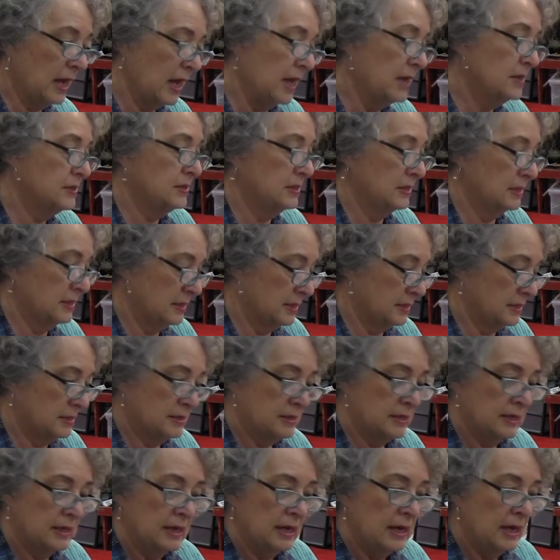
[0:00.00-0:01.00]
as
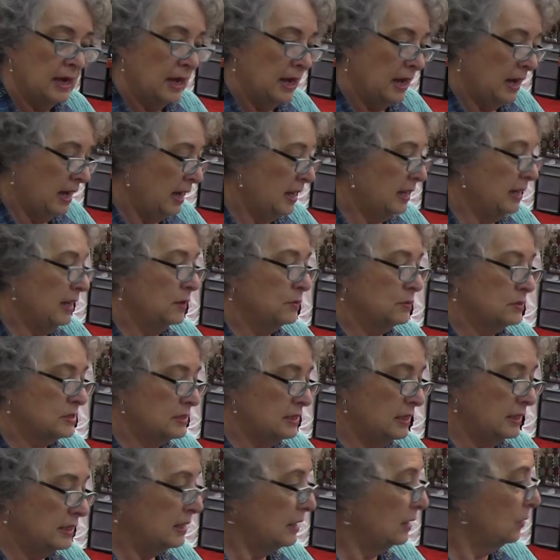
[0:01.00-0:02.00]
is. And I was
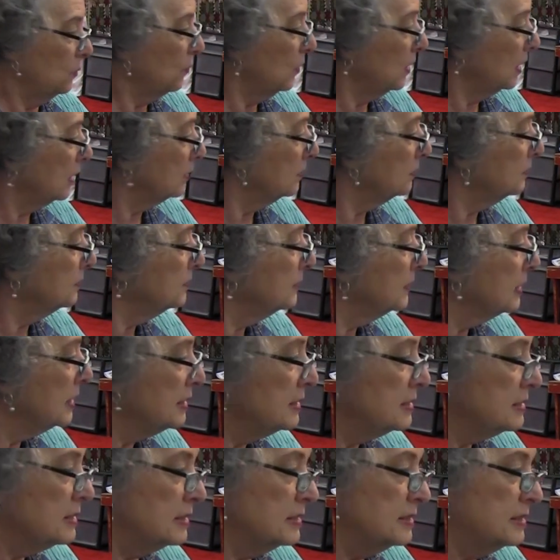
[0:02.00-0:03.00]
thinking, well,
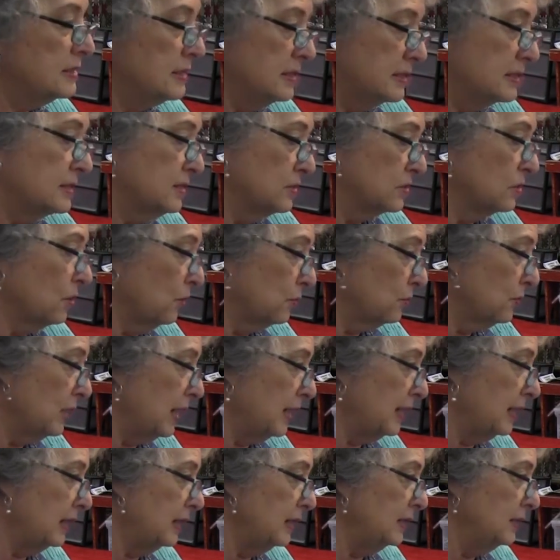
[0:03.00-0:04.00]
since this is
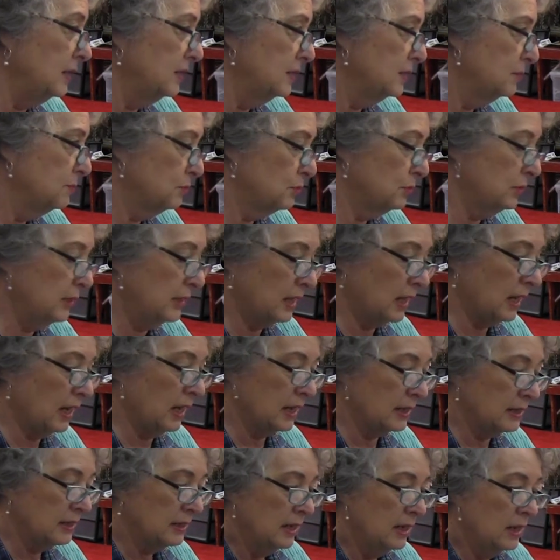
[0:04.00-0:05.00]
already
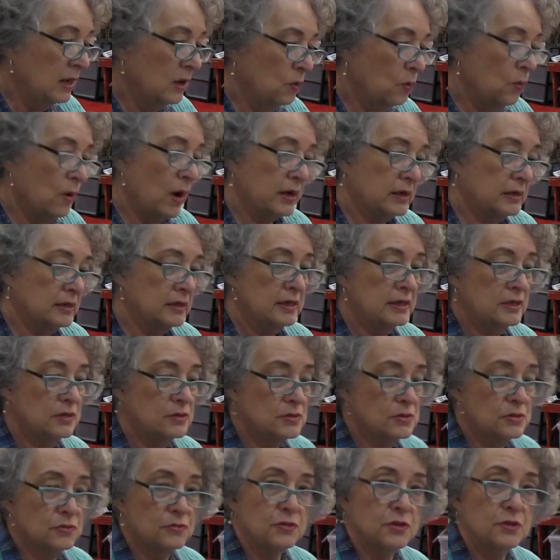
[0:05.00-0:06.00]
pre-cut, why don't I
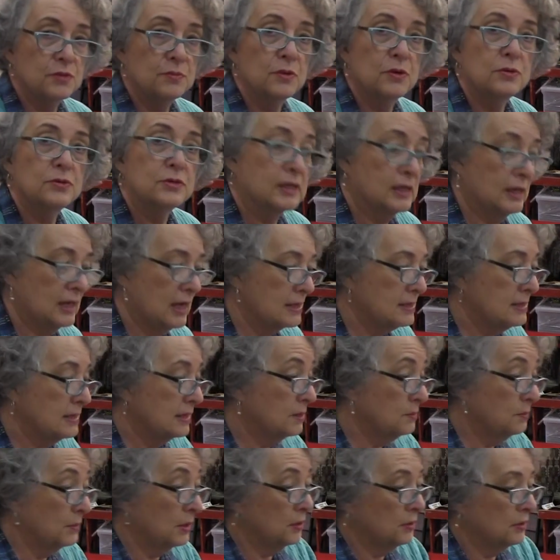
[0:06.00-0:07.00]
use it for the most
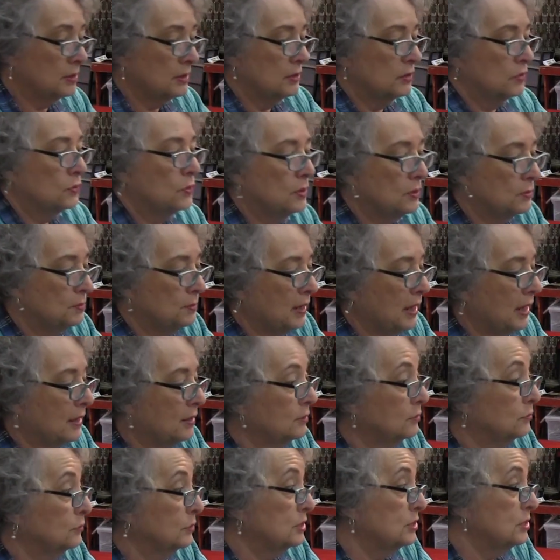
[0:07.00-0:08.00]
classic American quilt
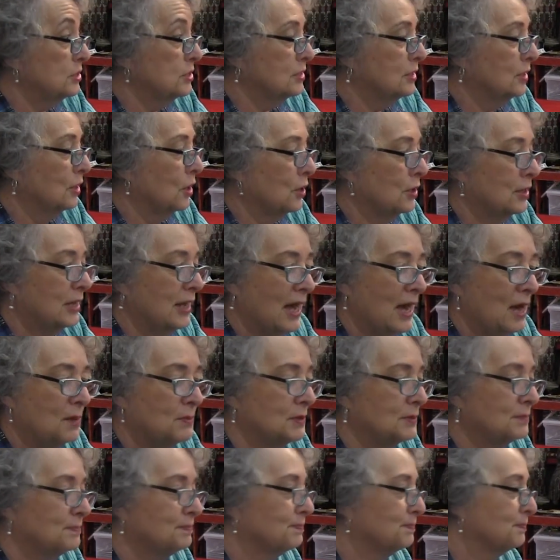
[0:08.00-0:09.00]
pattern, which is log
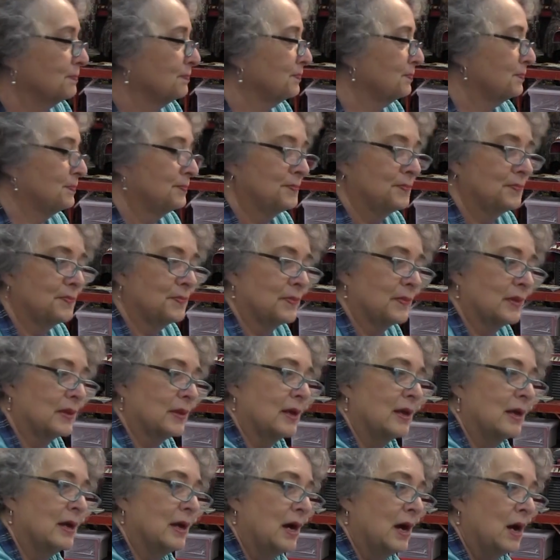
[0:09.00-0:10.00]
cabin?
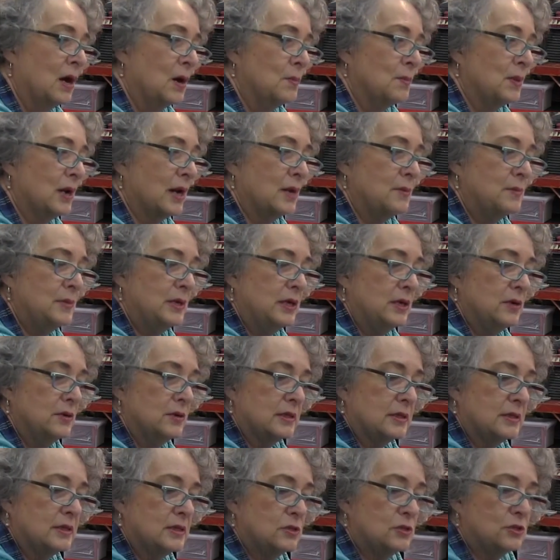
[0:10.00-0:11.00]
But I'm here
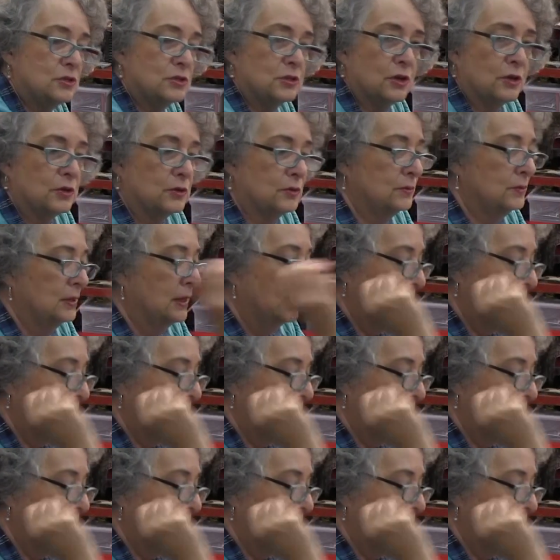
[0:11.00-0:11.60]
at this show,